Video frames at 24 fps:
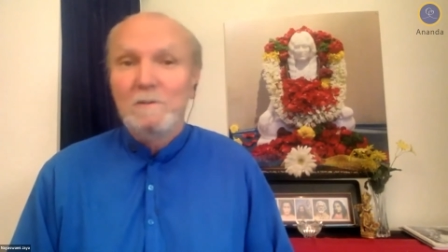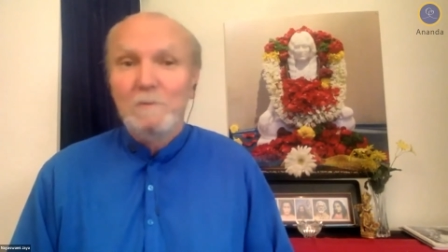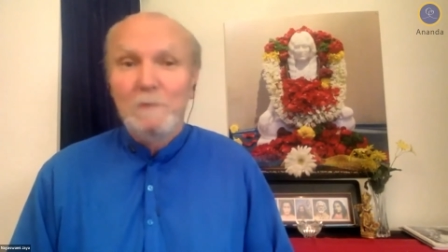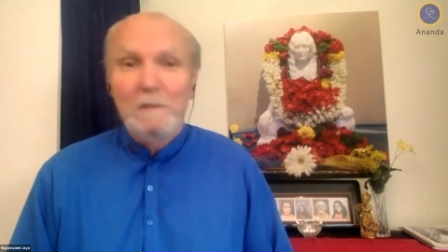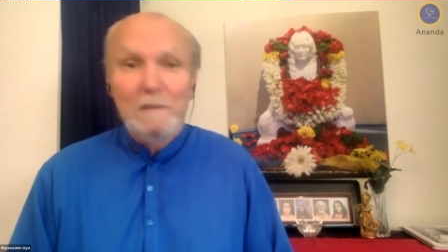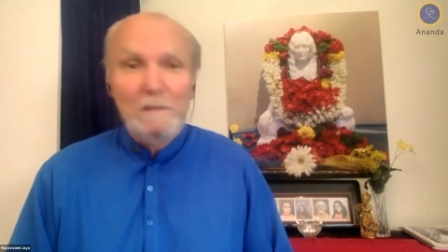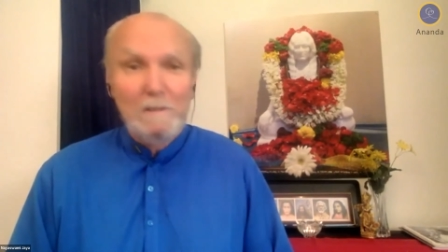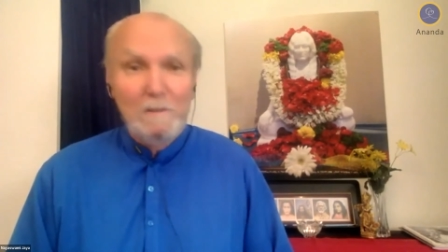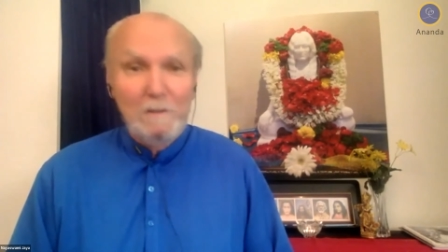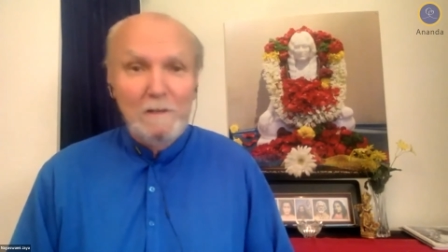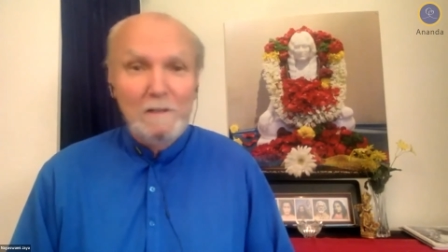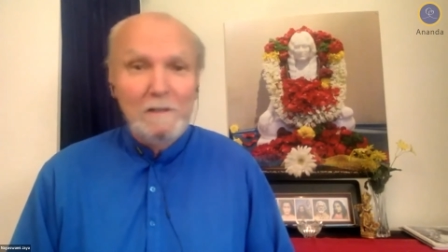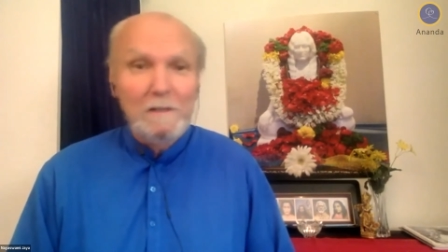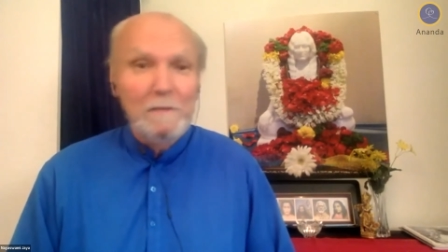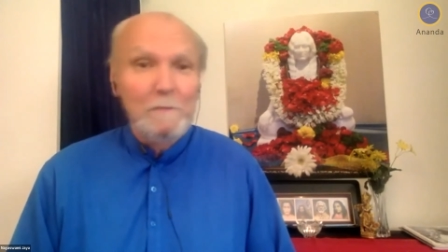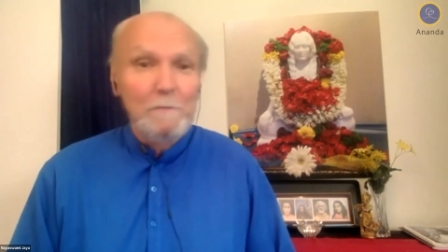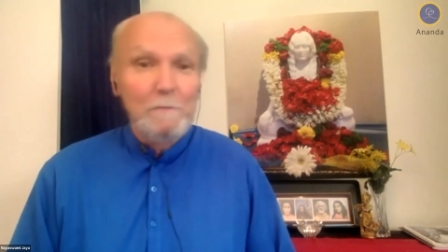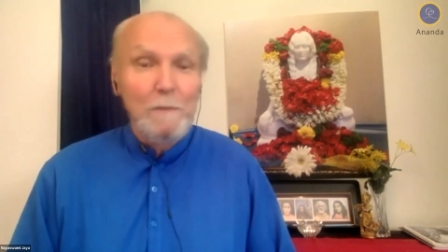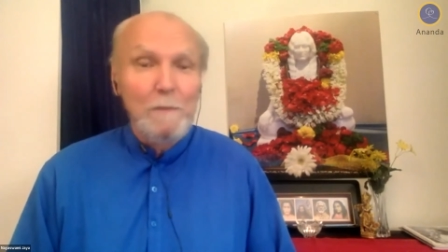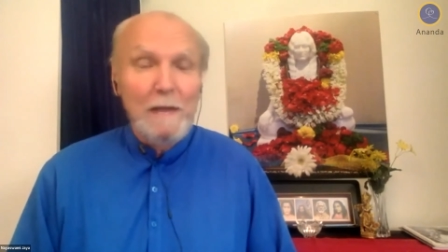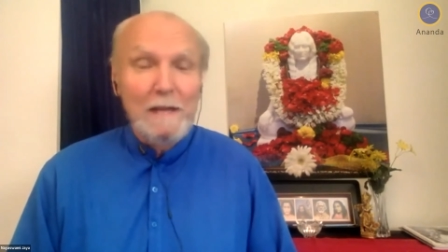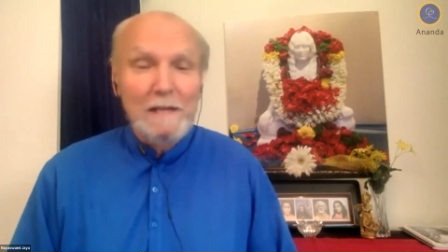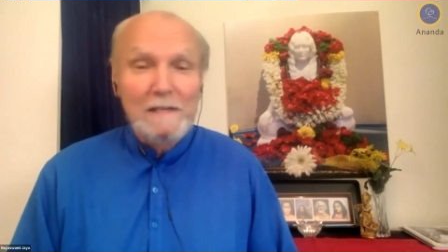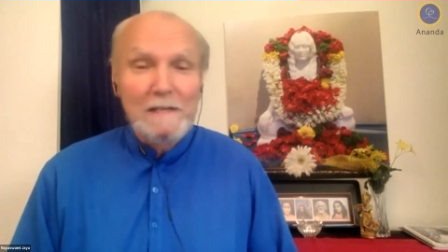we look at the
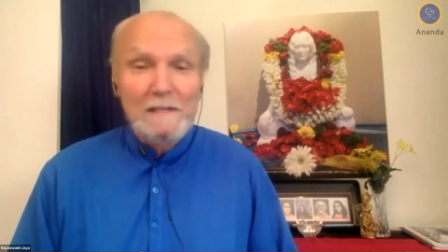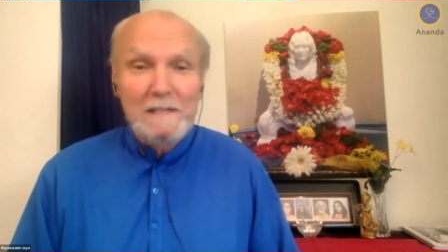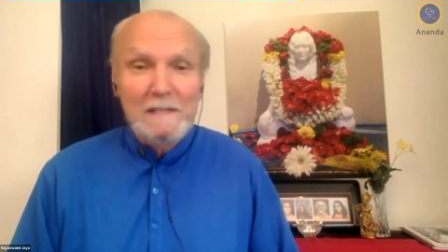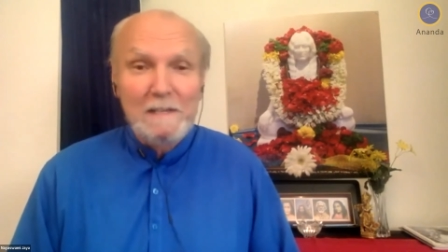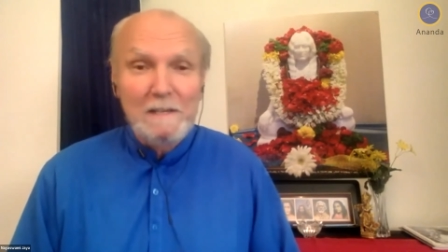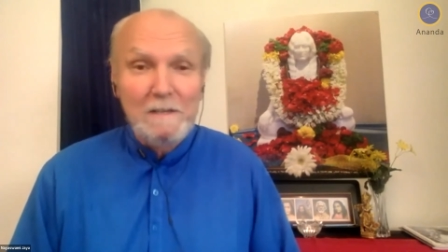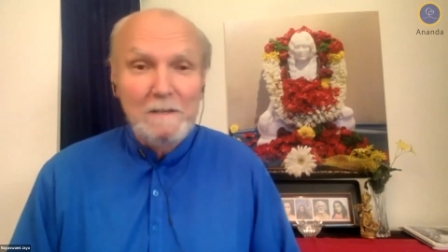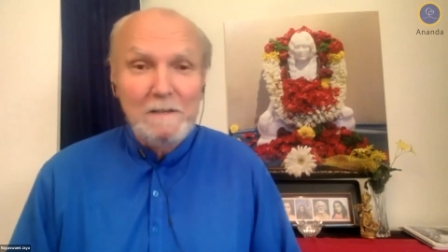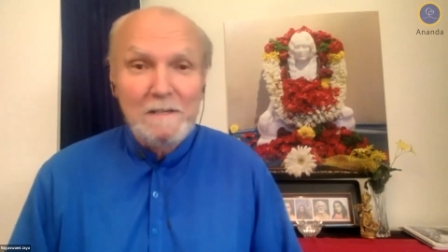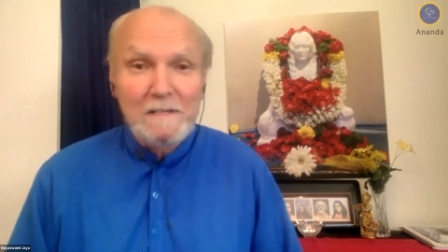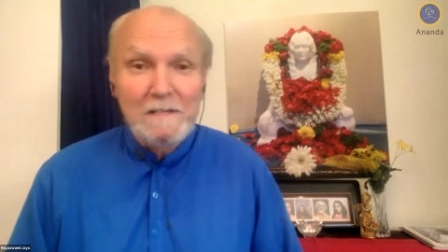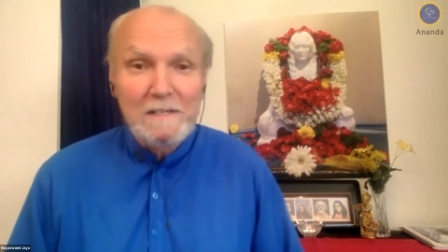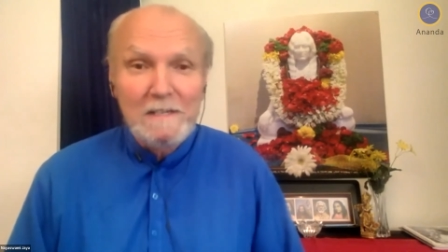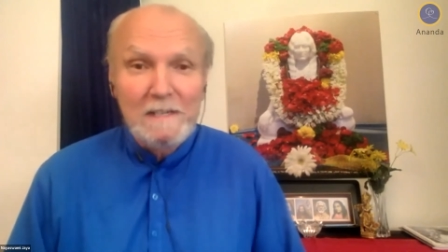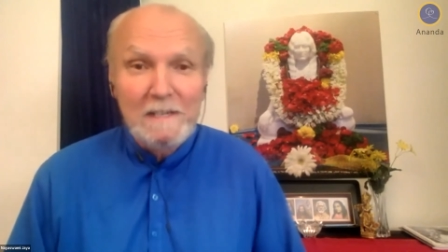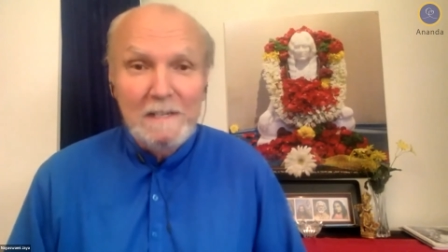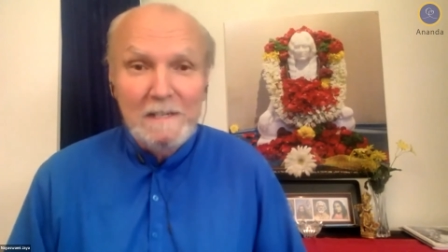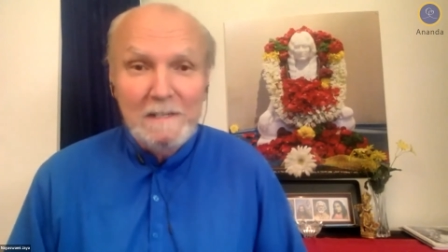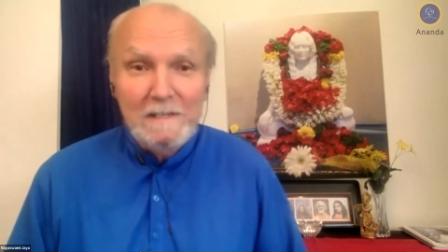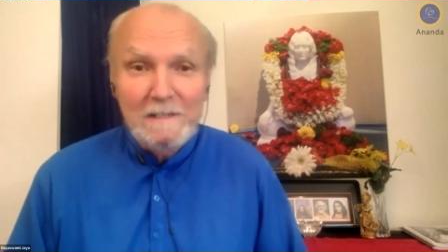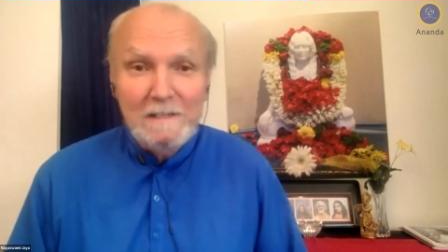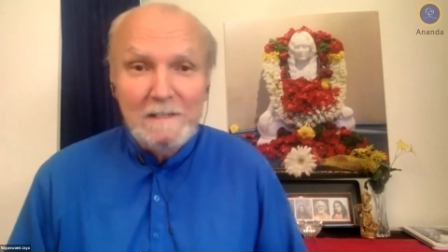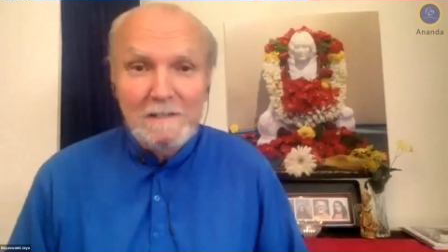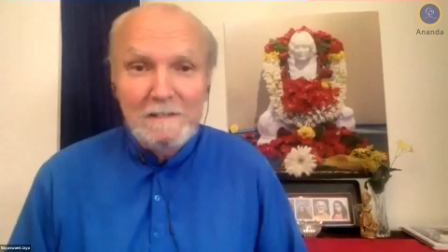passing of the
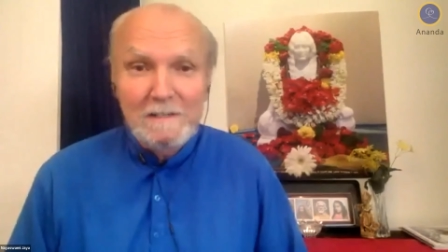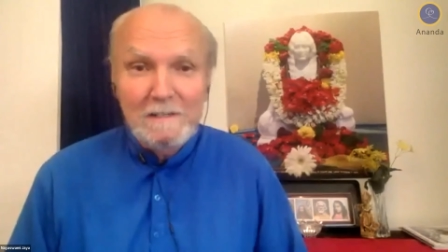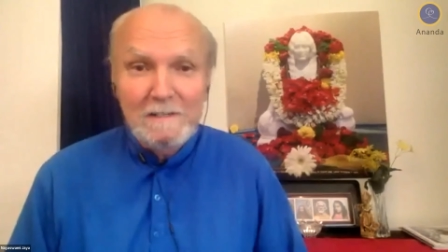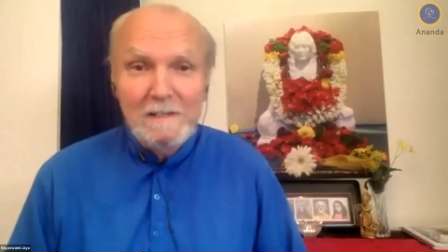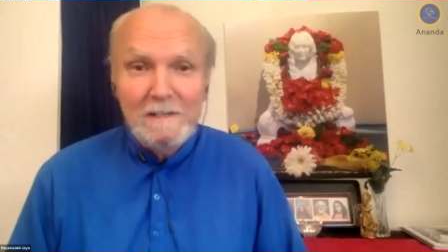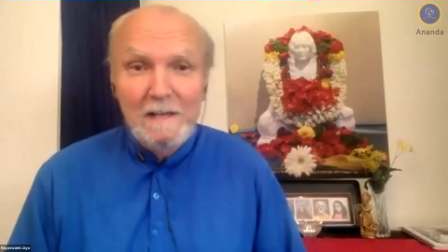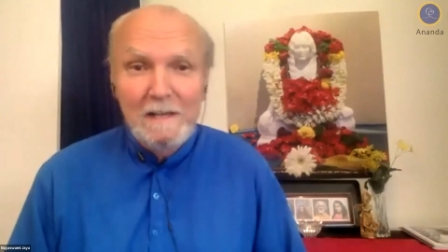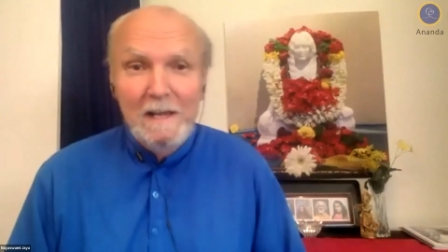seasons.